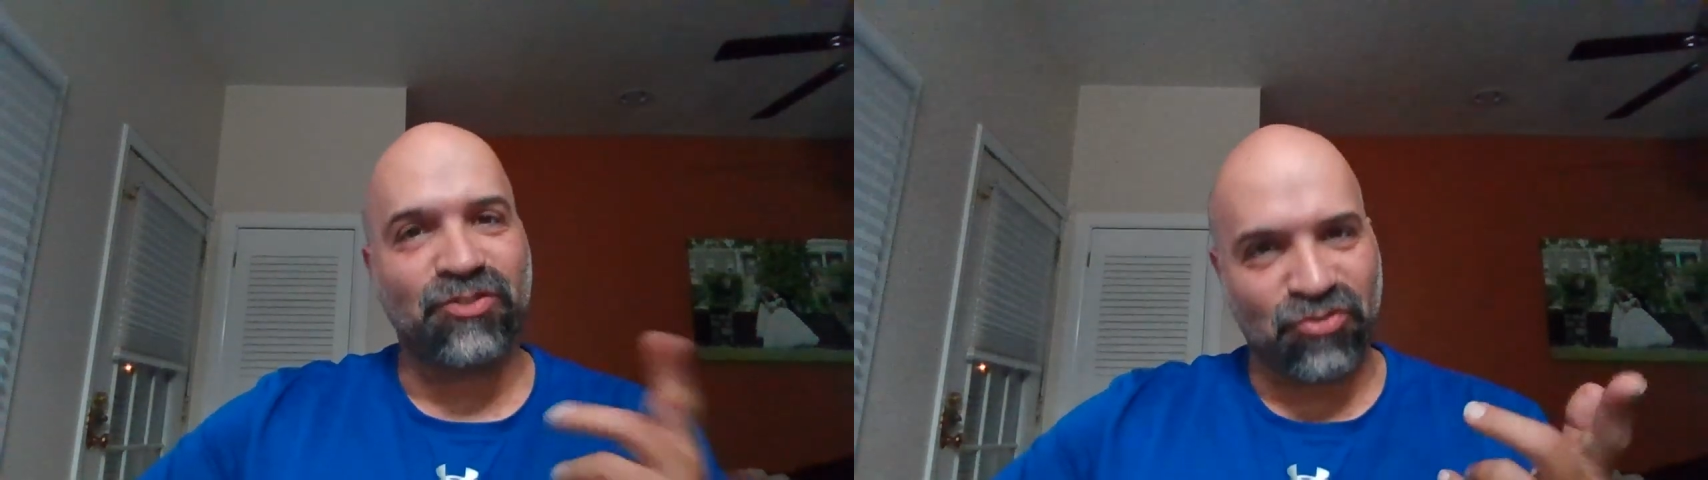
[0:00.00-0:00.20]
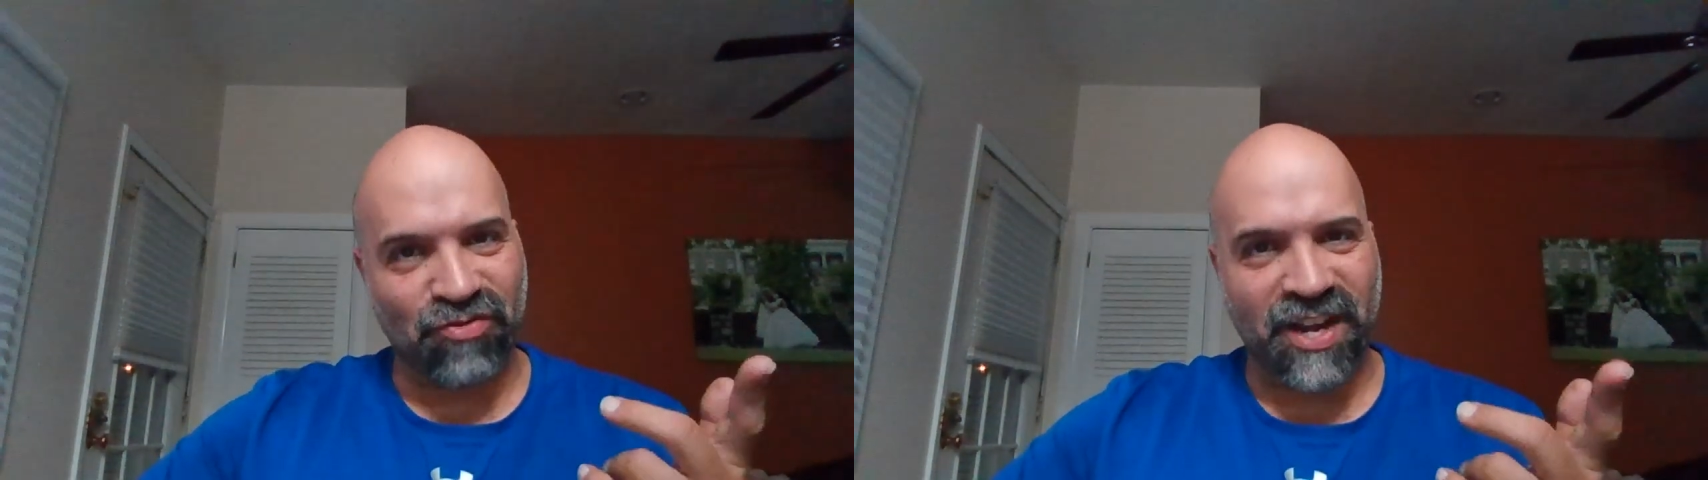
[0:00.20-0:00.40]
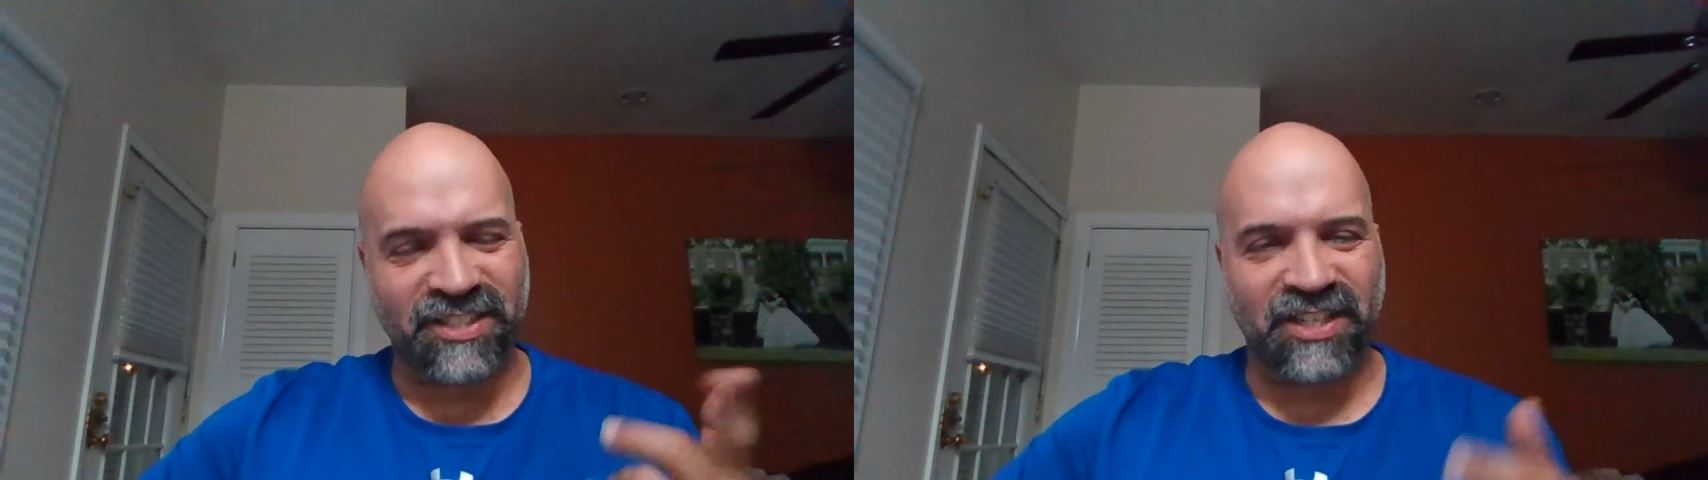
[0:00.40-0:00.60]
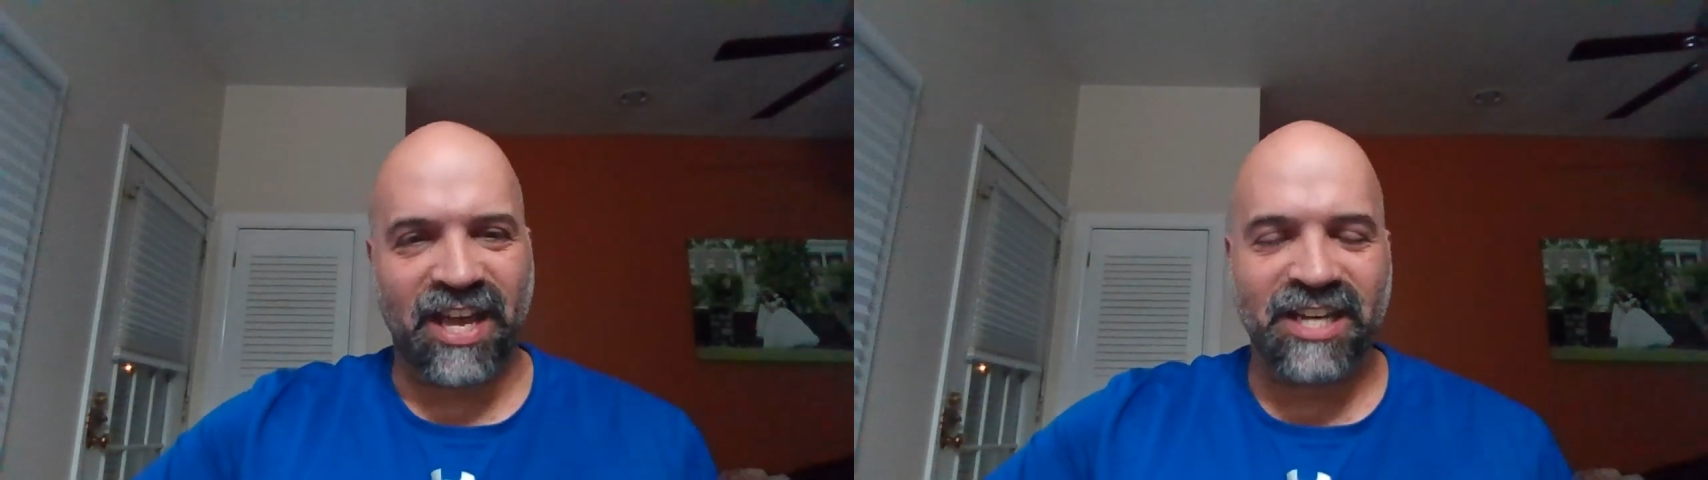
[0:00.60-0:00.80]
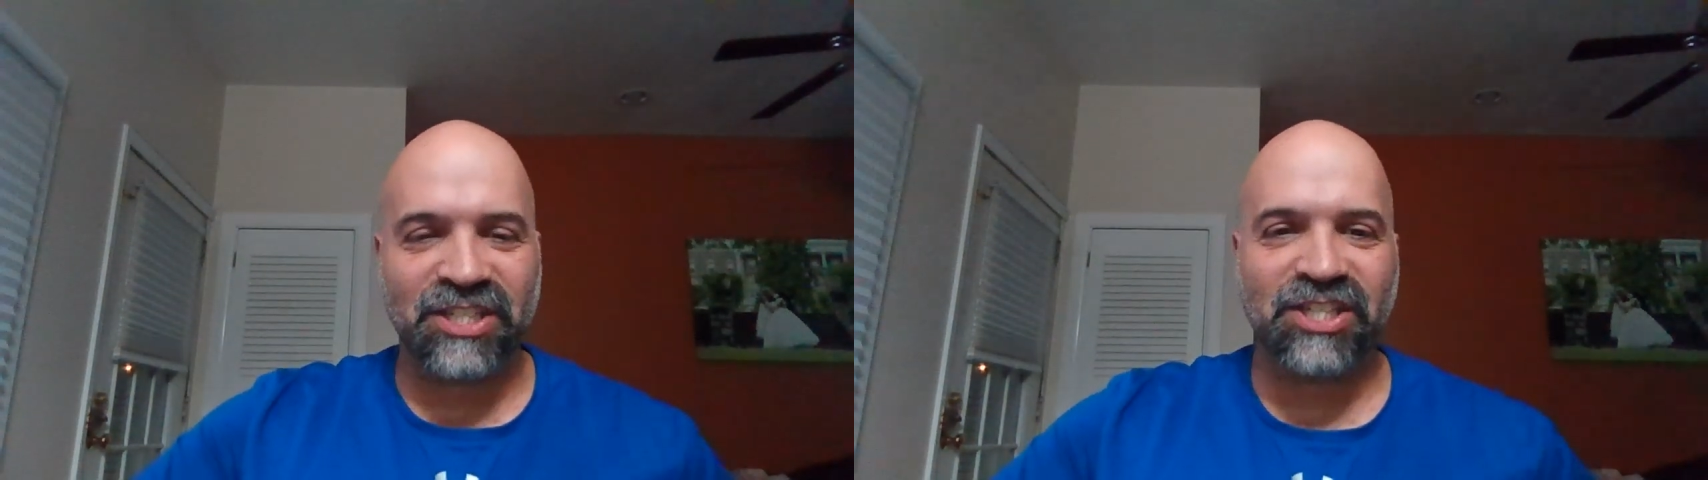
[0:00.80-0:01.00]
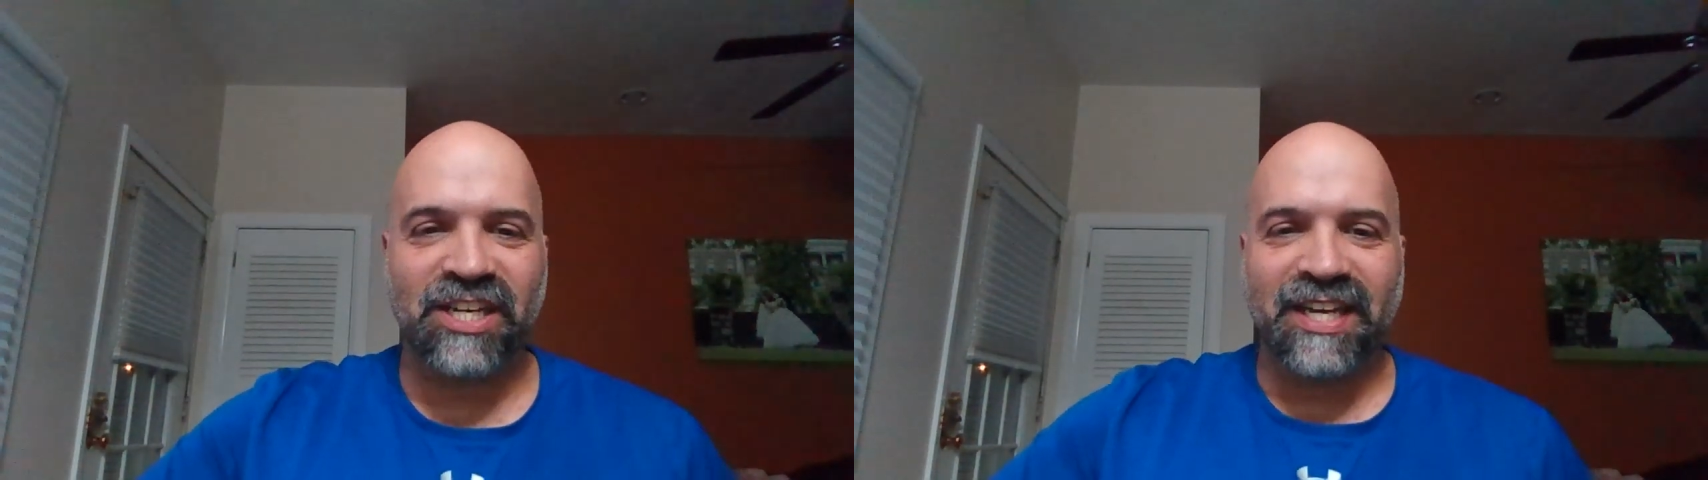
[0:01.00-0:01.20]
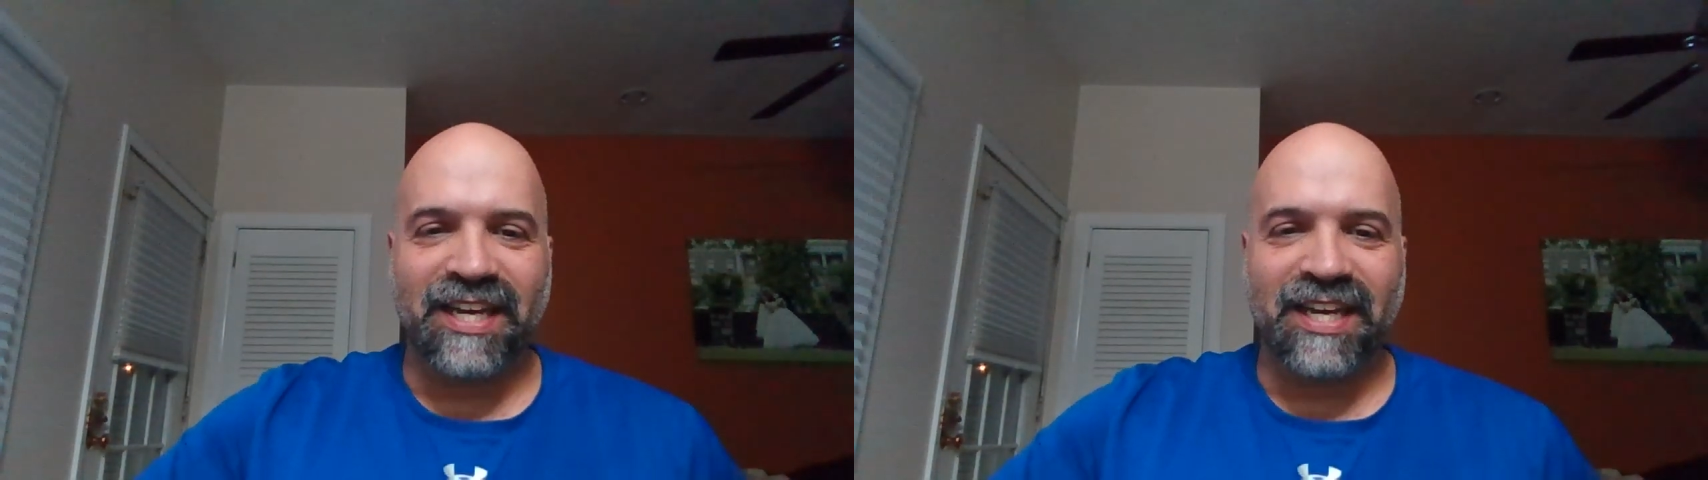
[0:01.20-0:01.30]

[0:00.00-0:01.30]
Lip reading: drag slash,